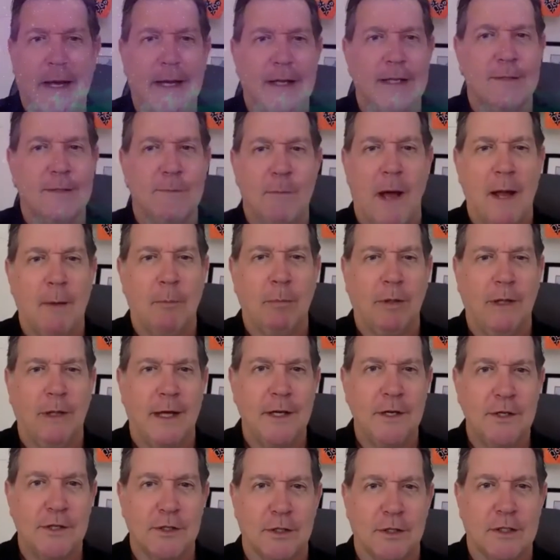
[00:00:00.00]
is my
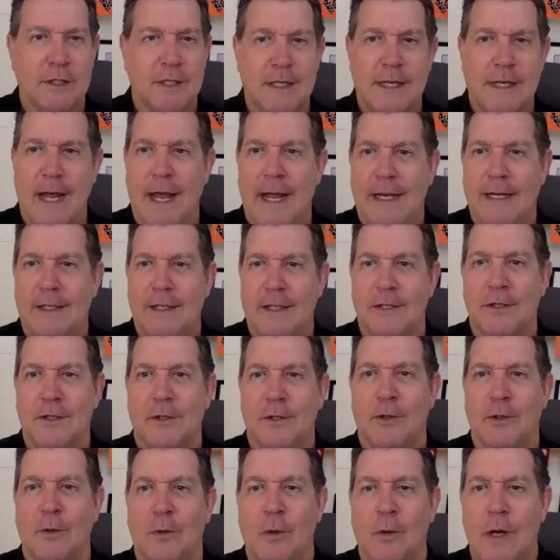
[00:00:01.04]
pleasure today
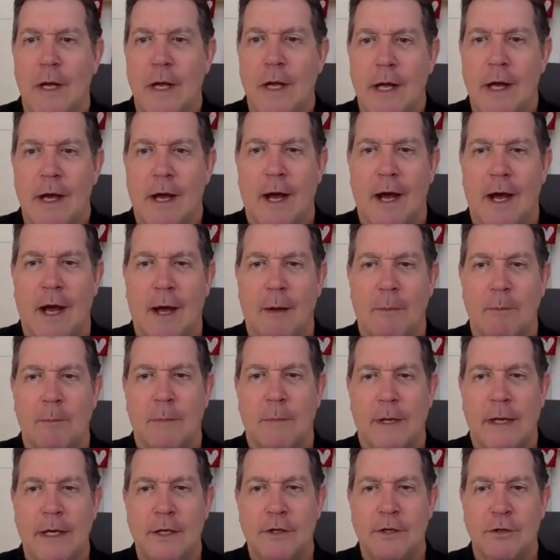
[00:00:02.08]
to
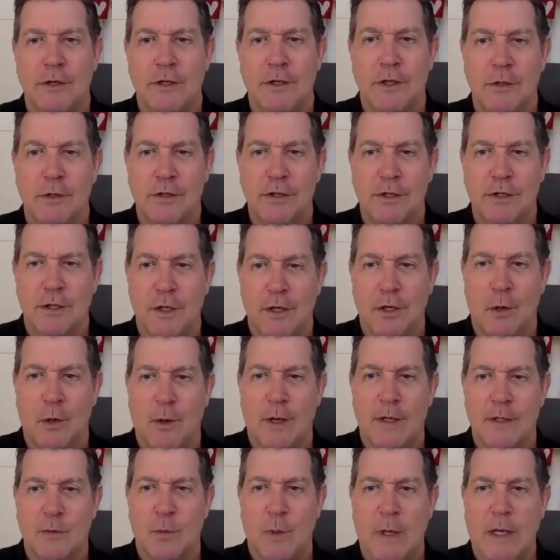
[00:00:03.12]
introduce to you
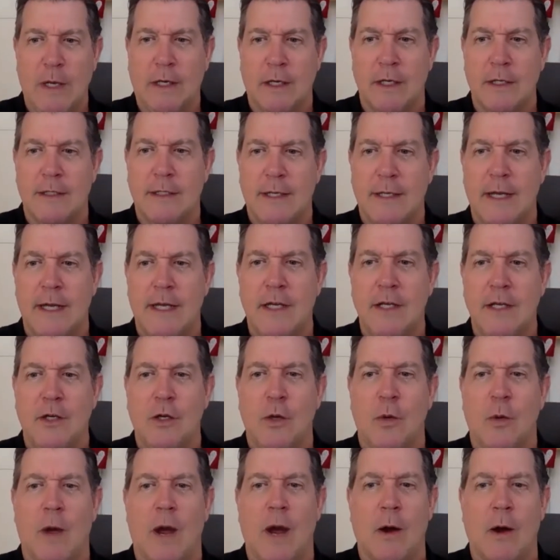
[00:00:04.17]
as we
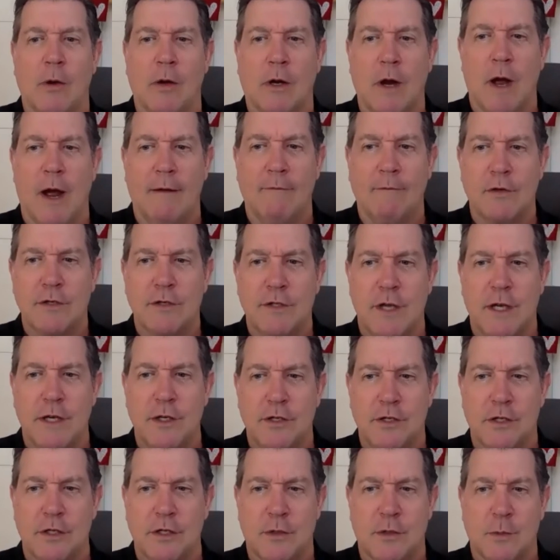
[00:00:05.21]
continue our
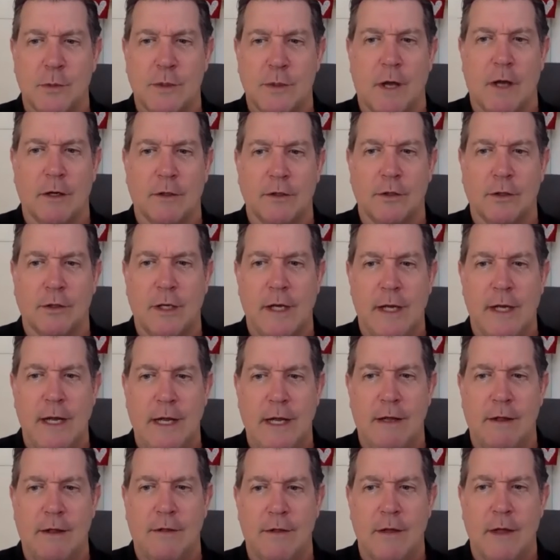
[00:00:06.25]
conversations with Dr.
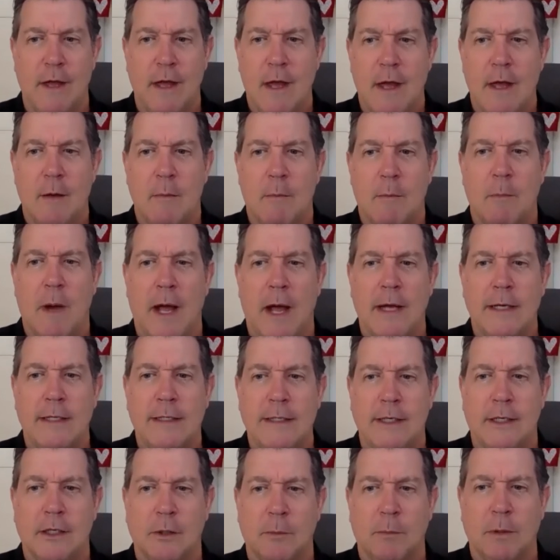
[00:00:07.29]
Keith, my
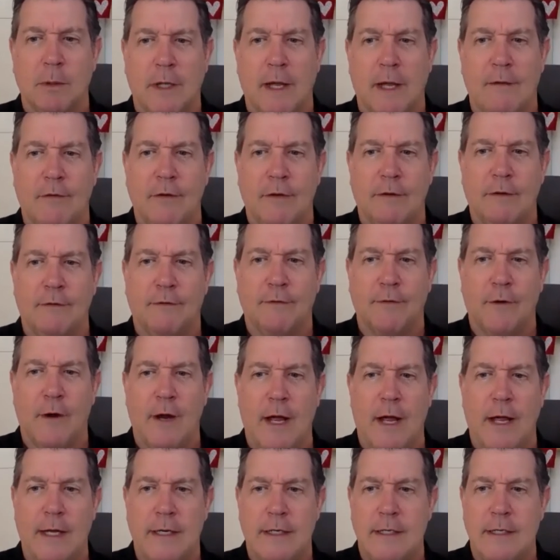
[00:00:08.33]
dear beloved
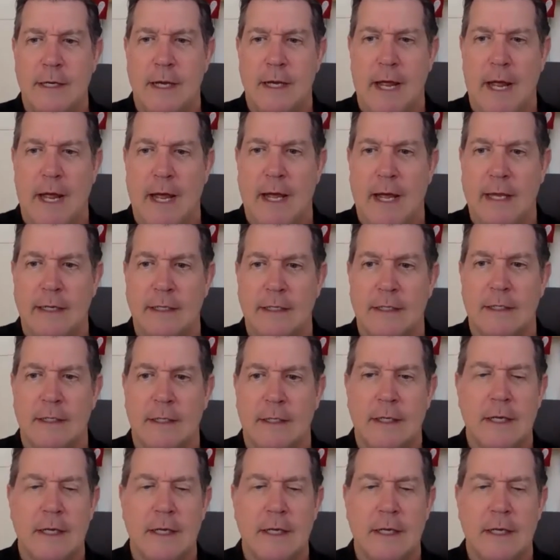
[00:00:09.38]
friend and